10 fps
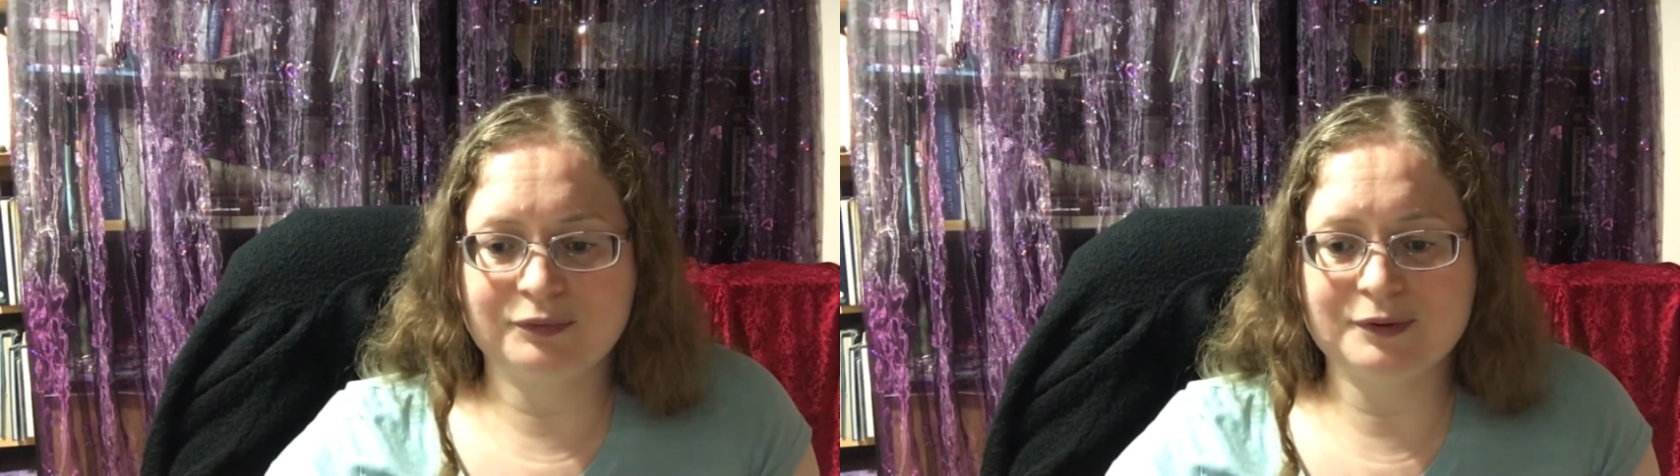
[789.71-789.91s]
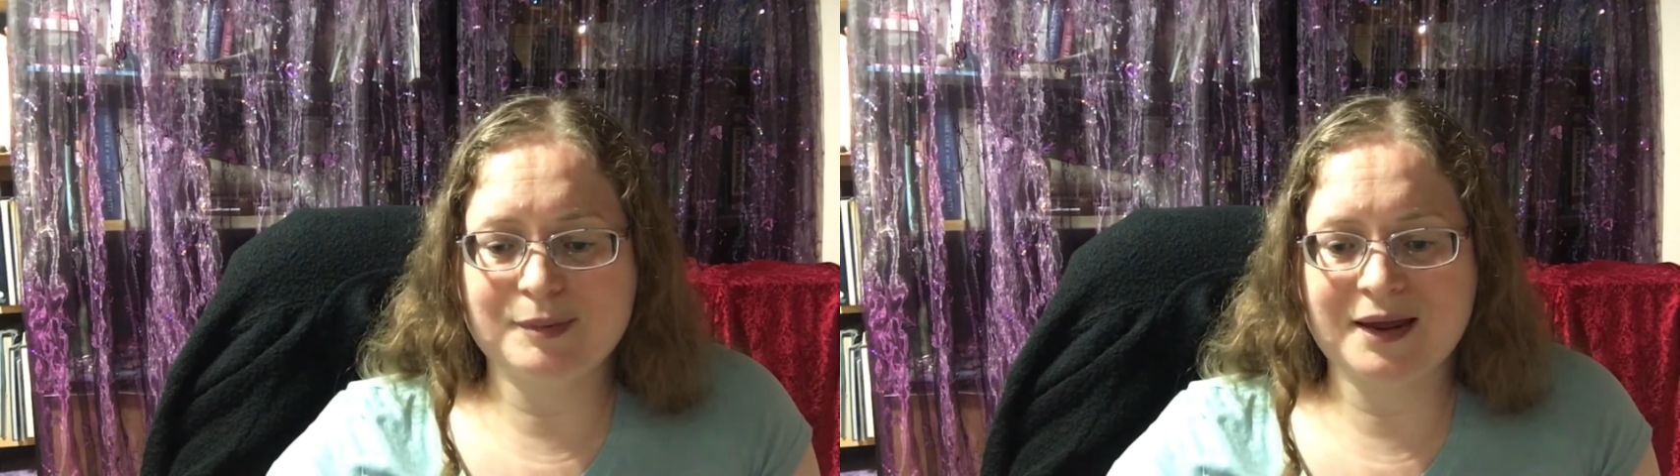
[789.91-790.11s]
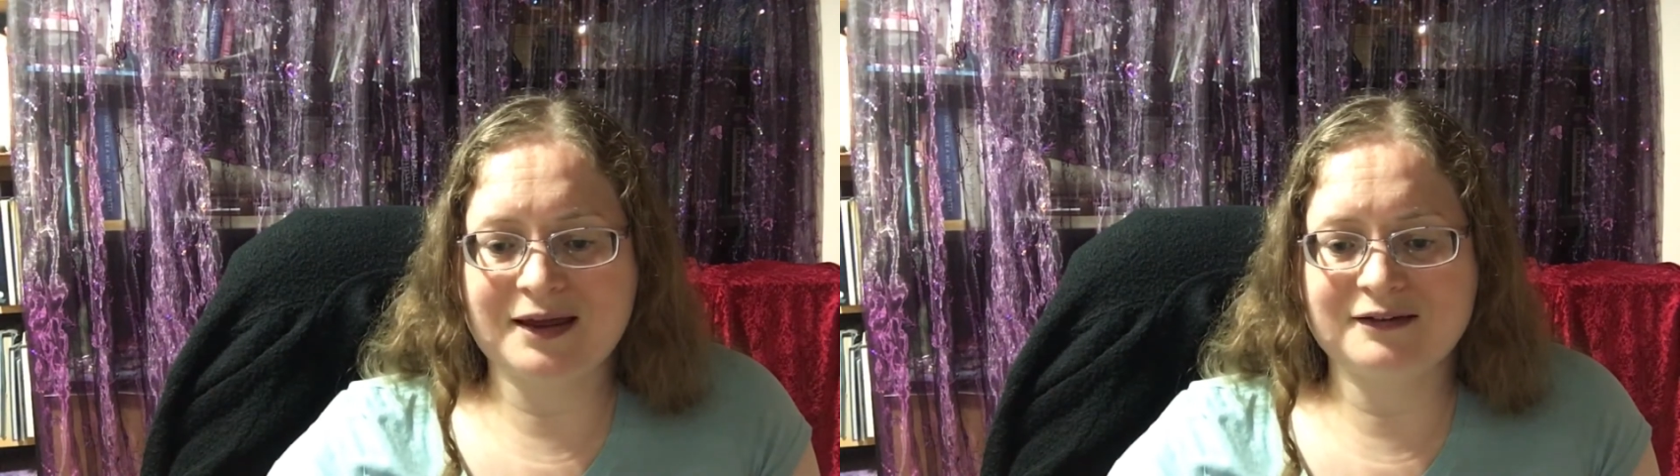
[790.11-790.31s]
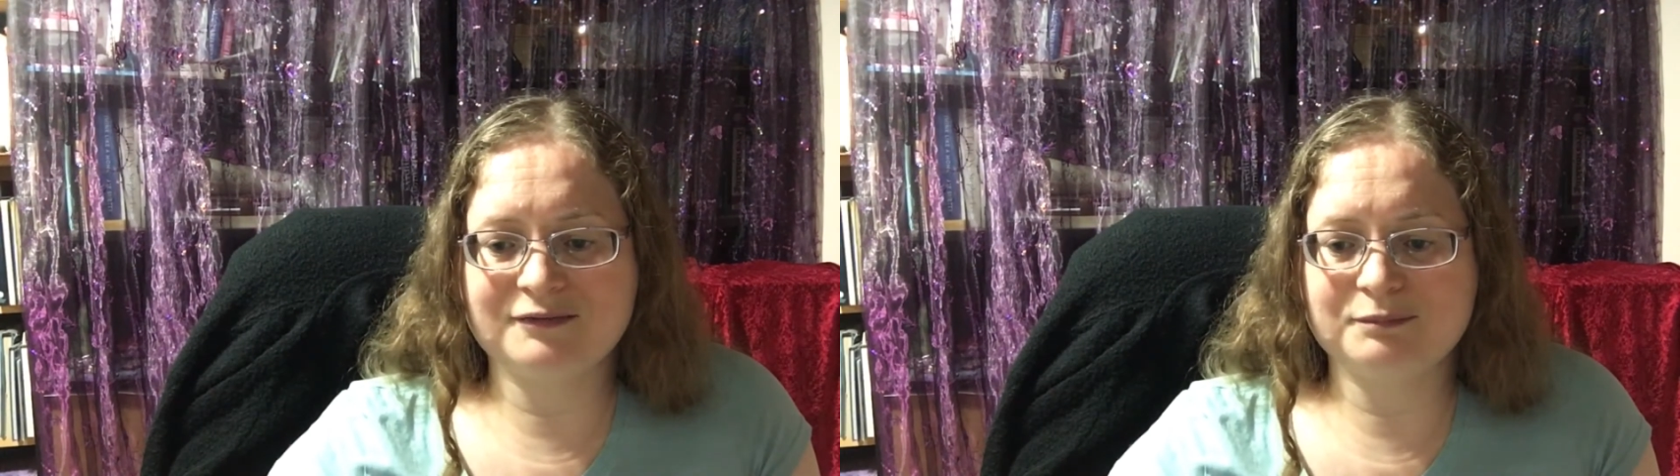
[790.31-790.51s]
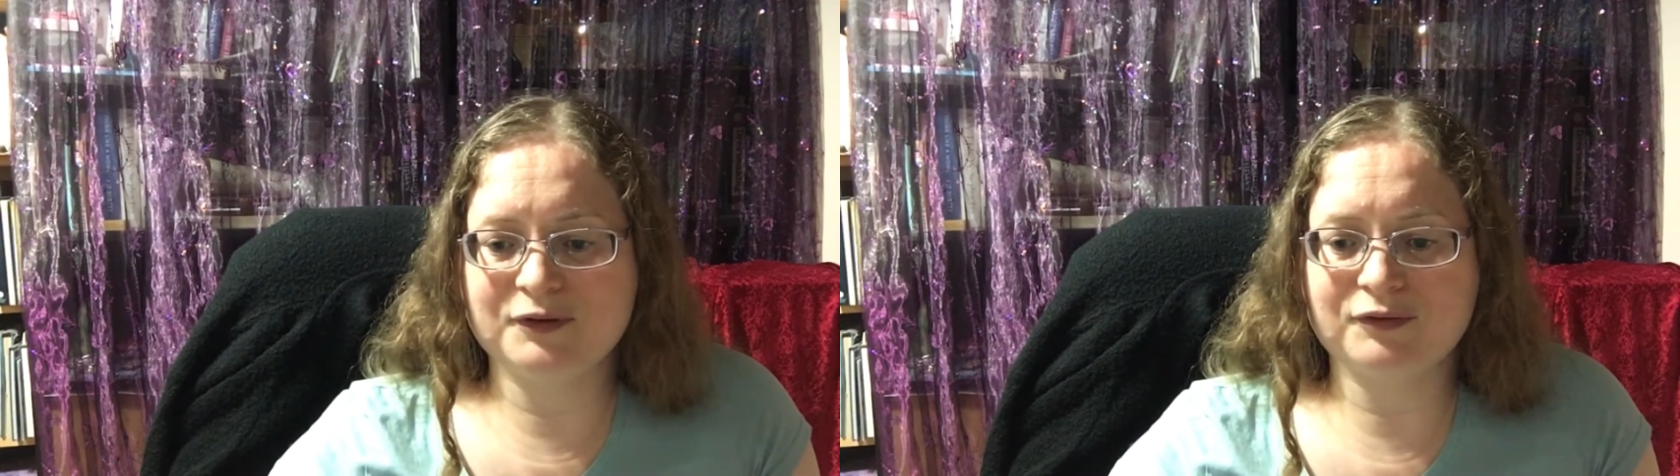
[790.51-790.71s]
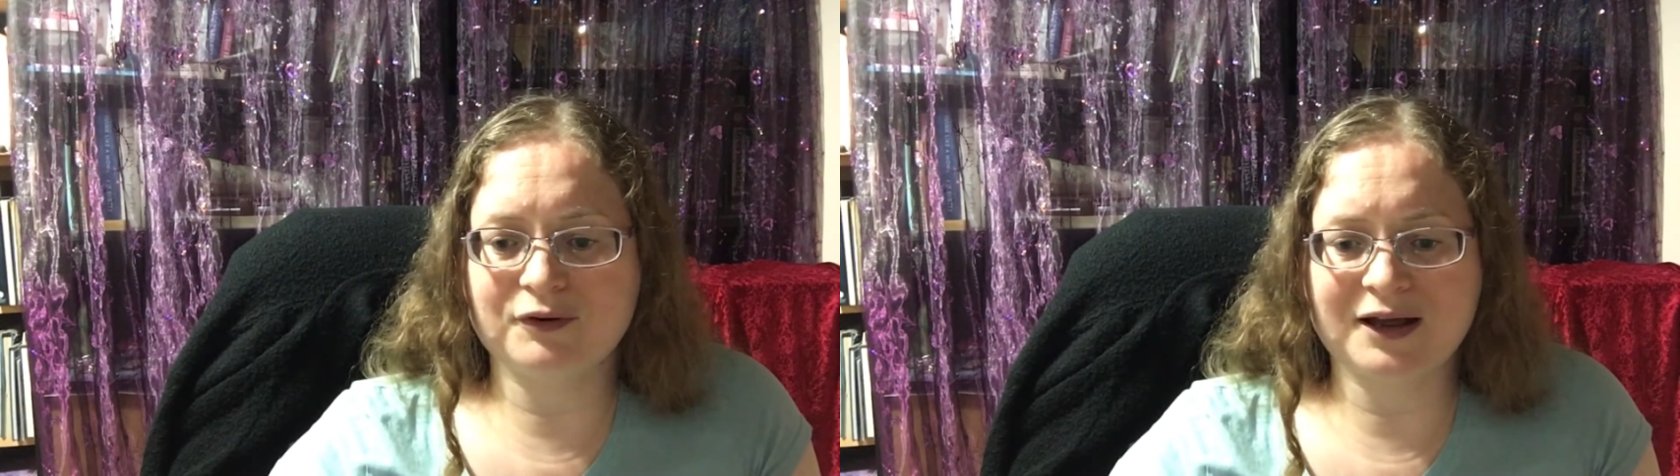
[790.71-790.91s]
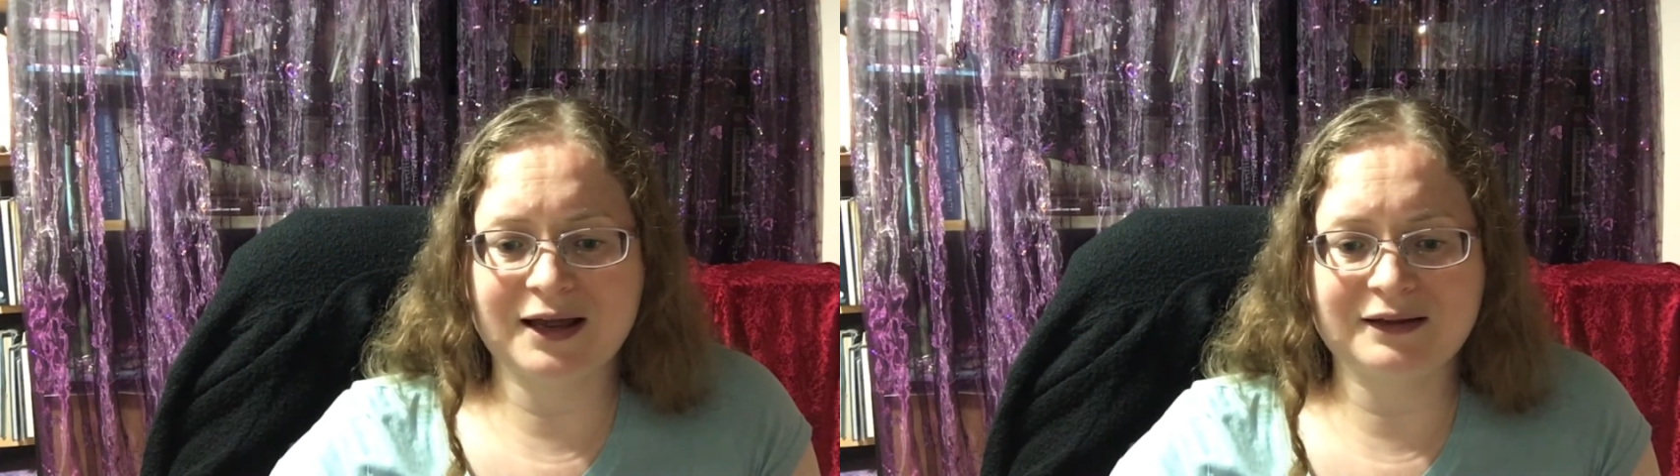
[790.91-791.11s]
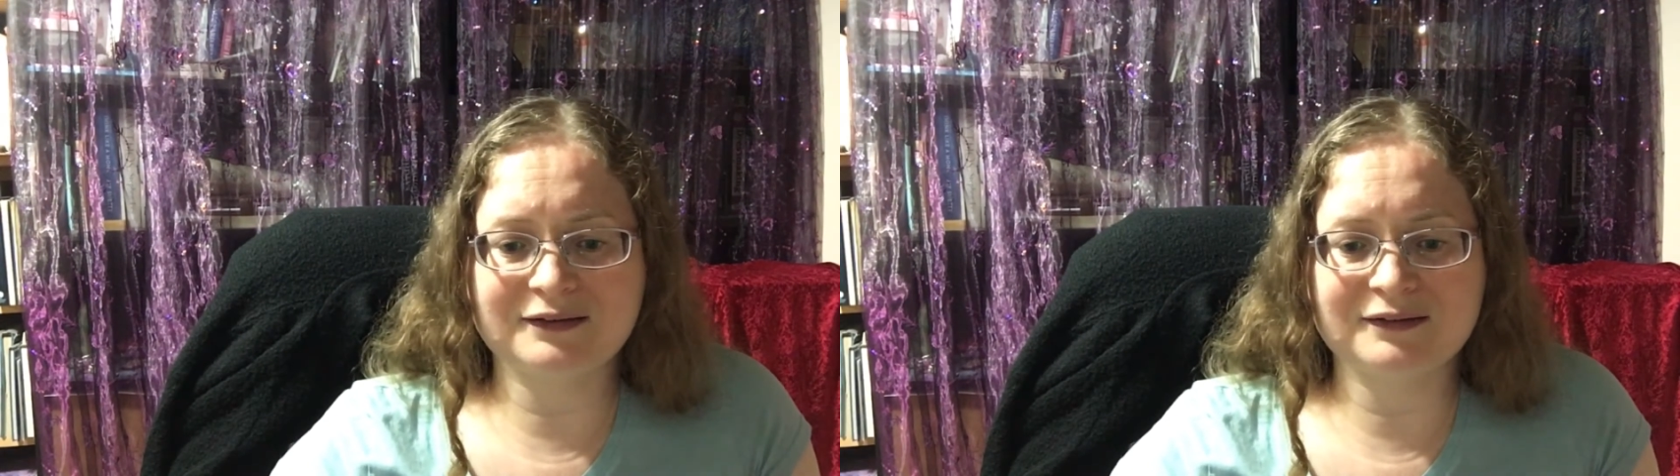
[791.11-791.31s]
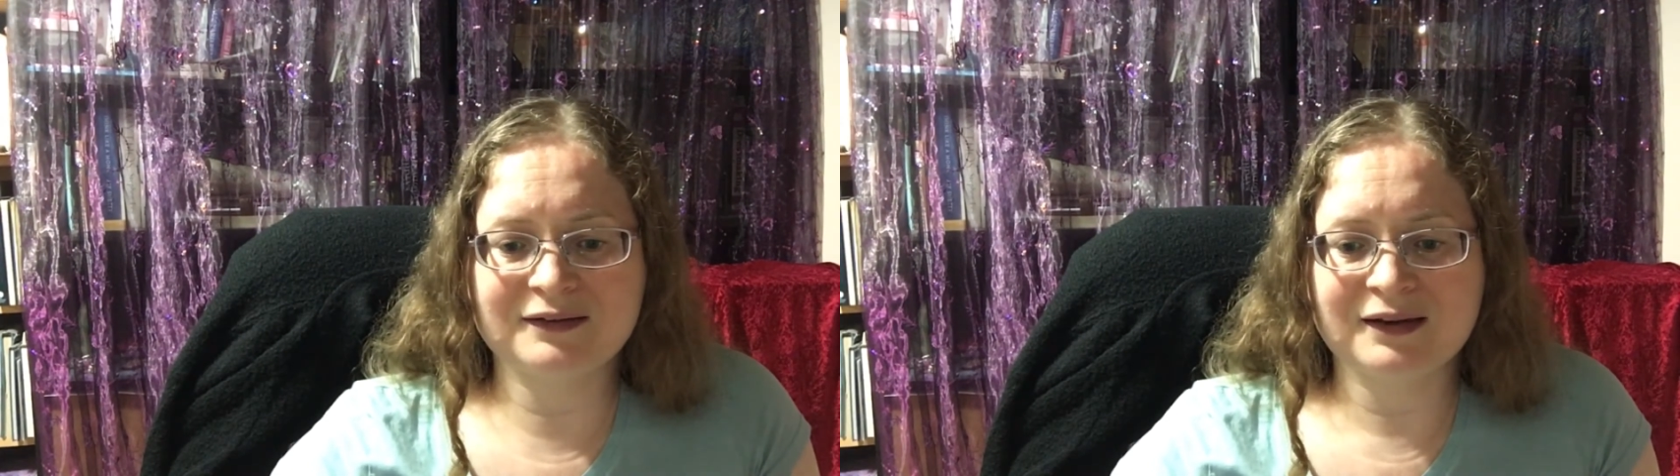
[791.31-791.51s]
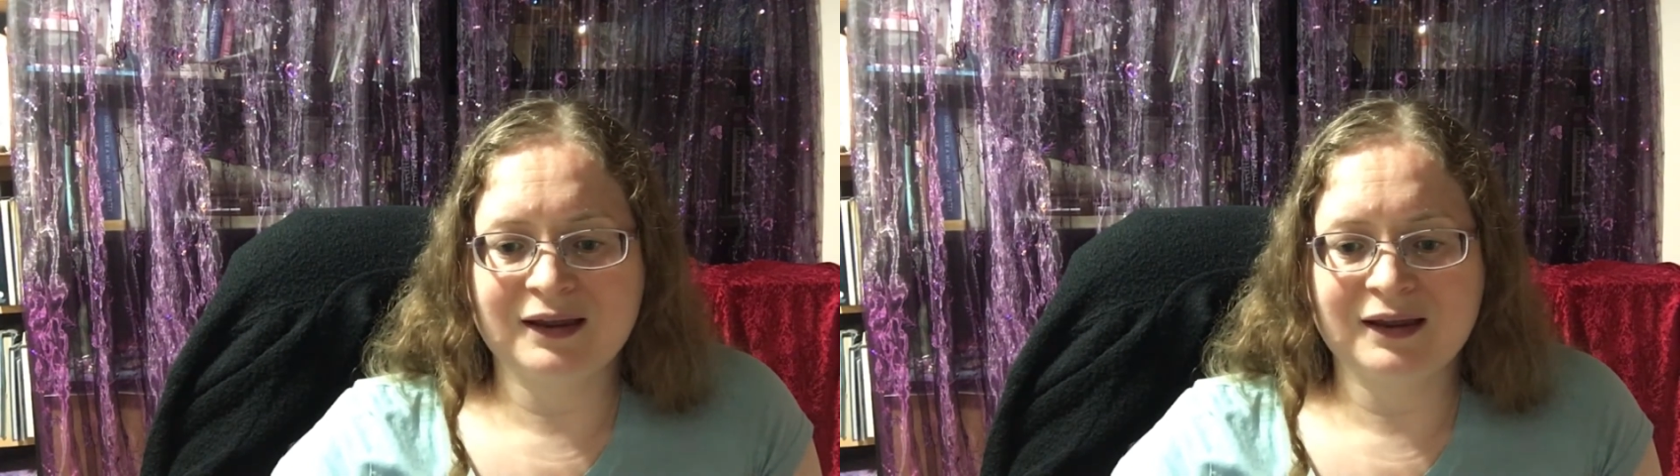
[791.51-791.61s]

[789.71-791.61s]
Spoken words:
prepared beforehand.